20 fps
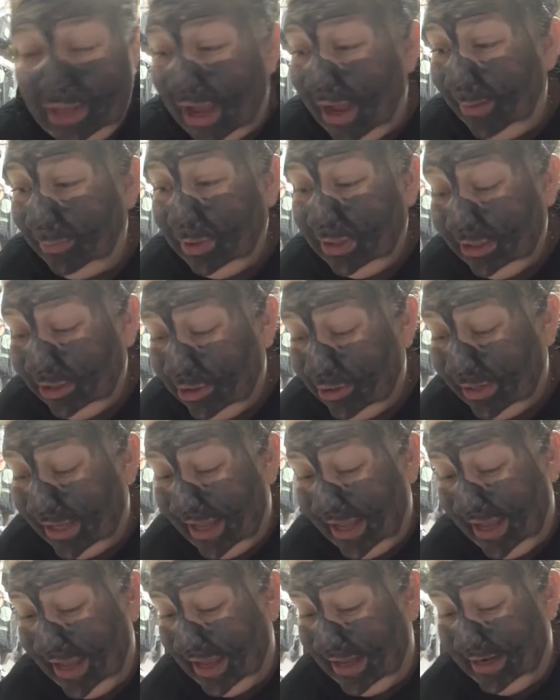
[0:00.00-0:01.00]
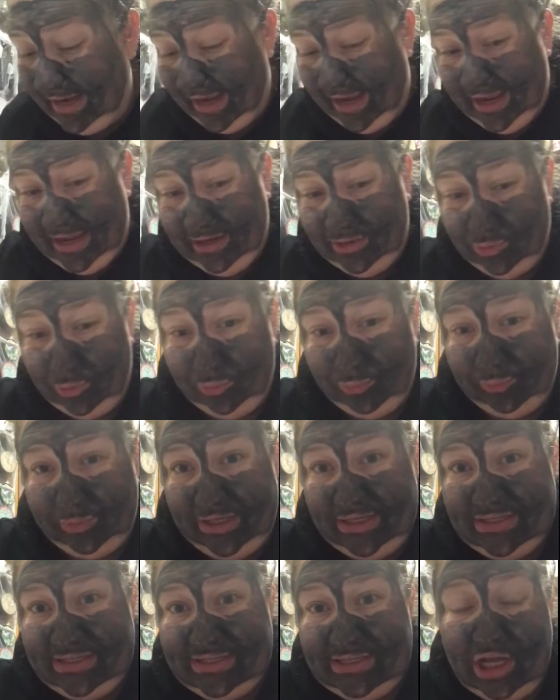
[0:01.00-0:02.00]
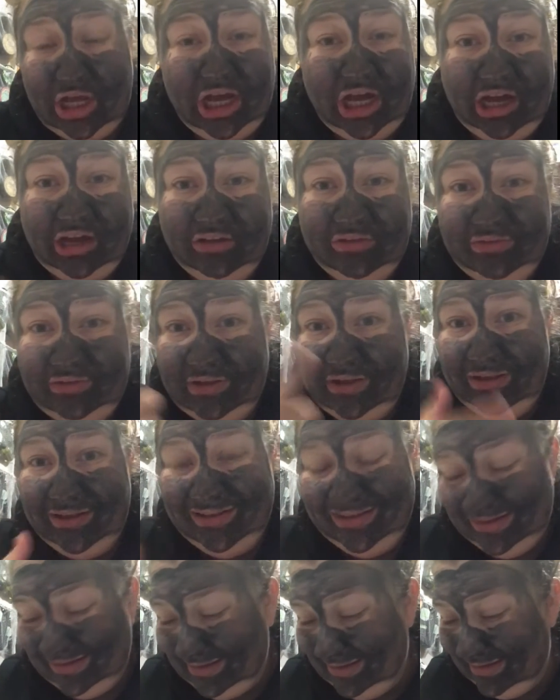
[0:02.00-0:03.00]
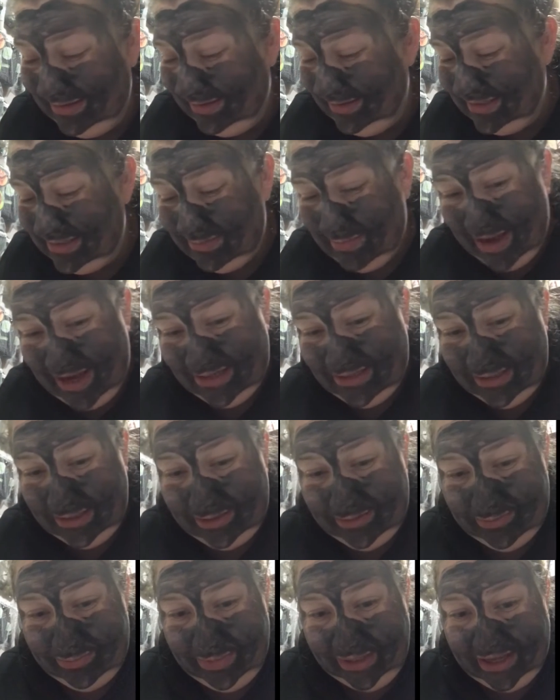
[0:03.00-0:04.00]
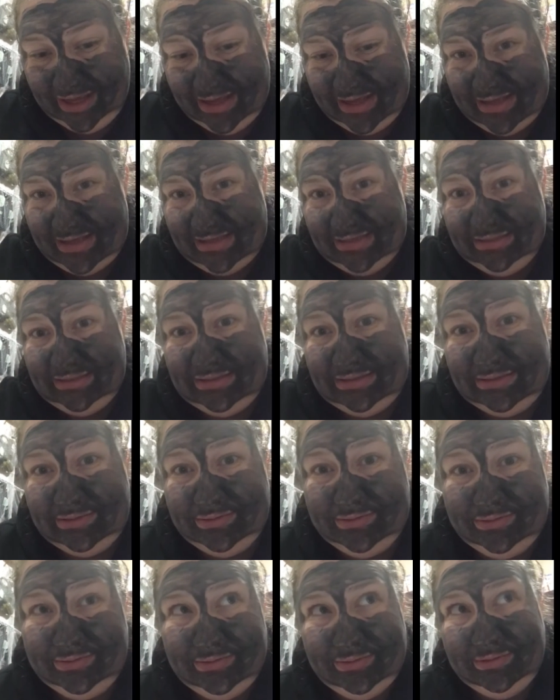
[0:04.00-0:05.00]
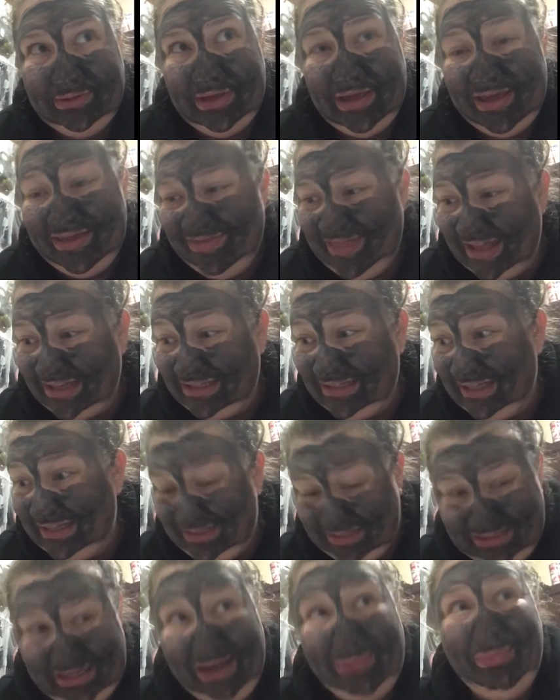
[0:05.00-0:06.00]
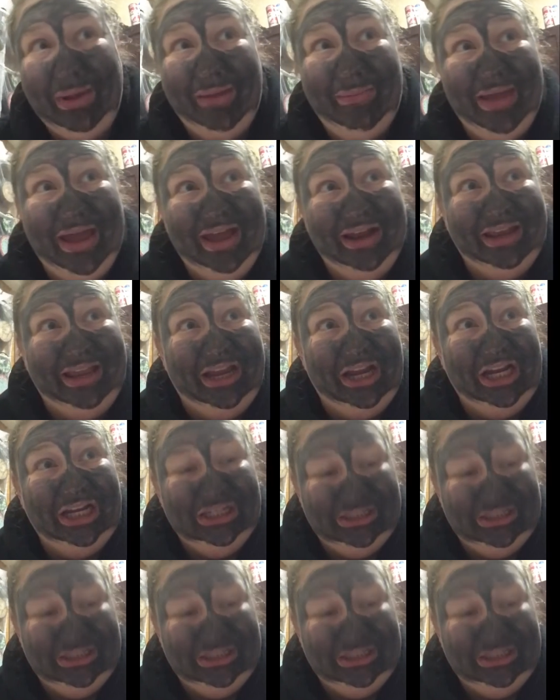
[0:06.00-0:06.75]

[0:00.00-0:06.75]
I'm going to go ahead and rinse off this mask, because that's the step I'm at here.